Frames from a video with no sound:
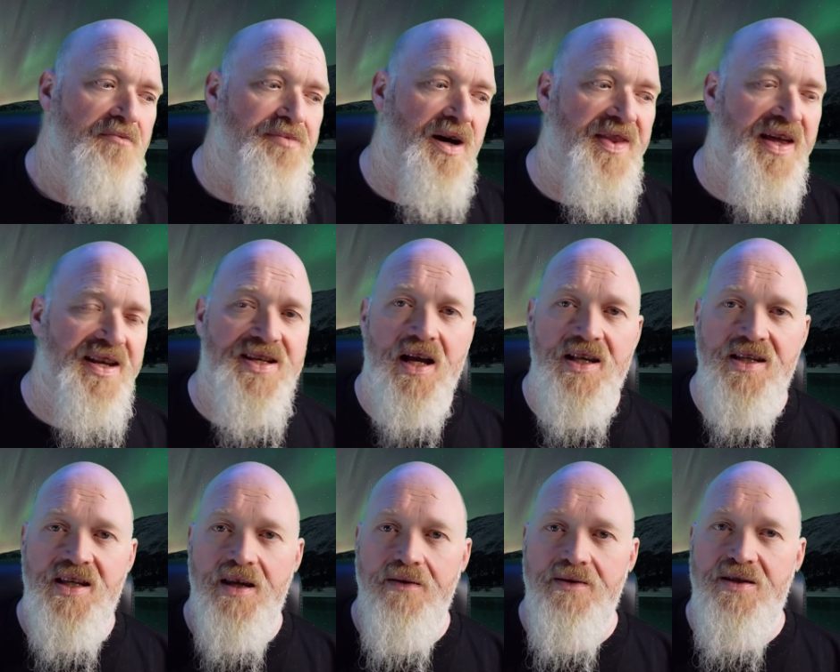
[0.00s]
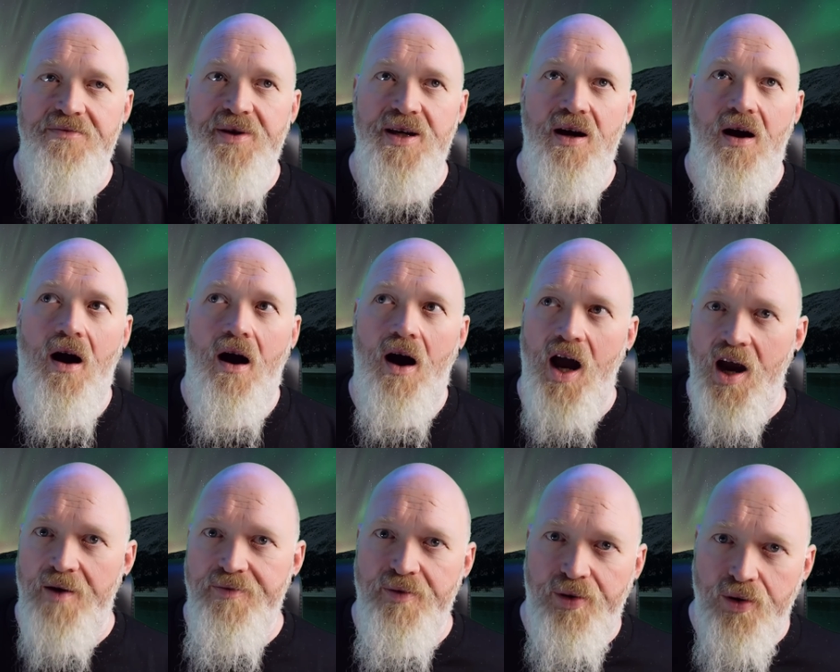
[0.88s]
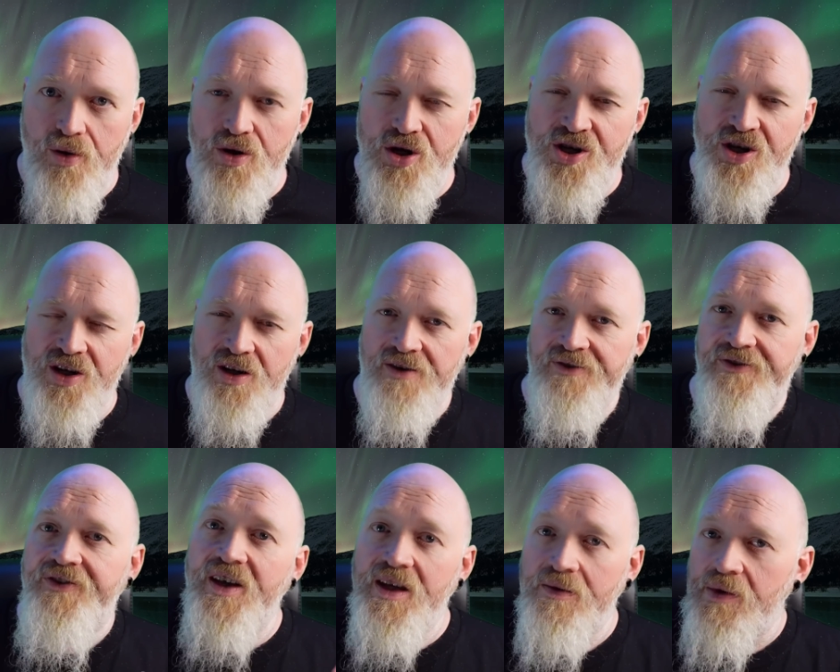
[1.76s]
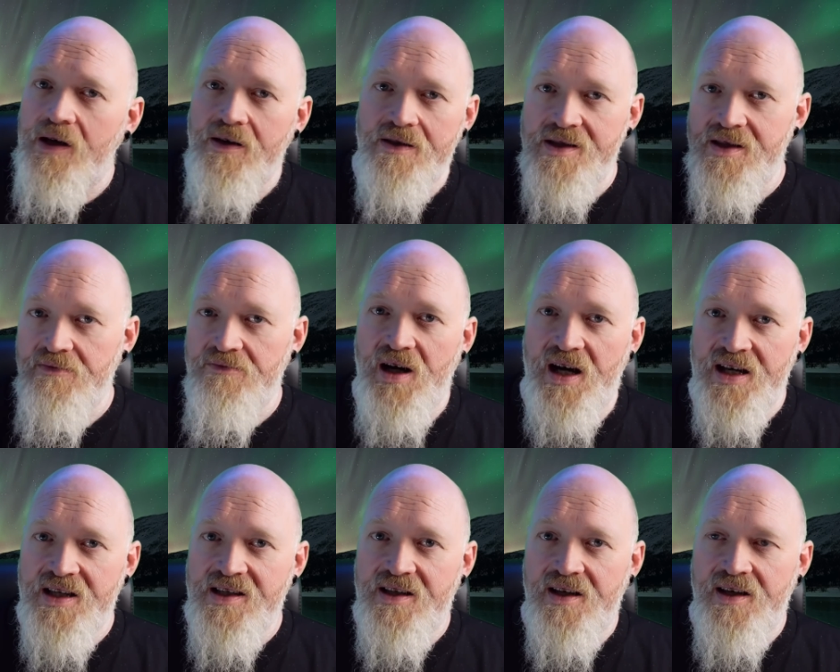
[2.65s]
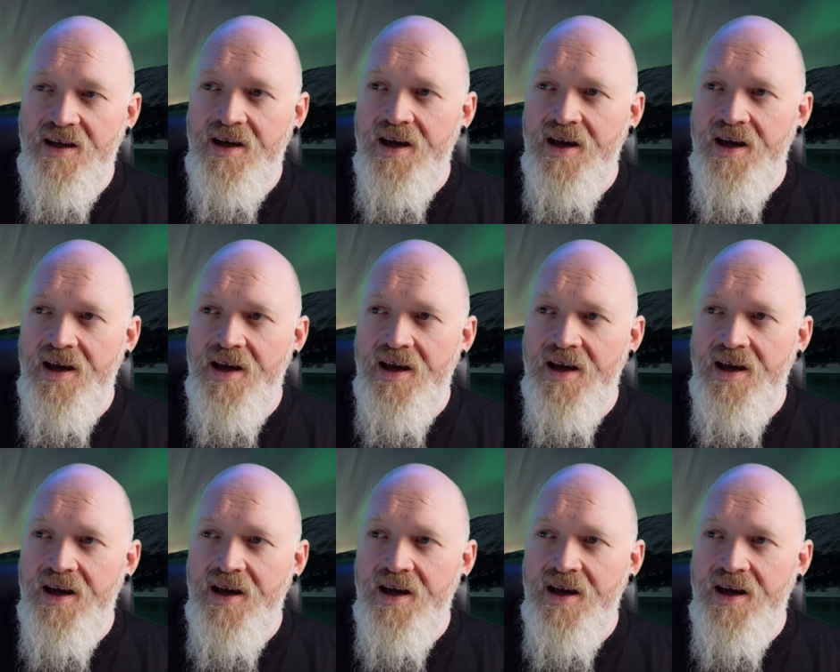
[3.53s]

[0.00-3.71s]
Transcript: but there does seem to be a higher proportion of females that mask.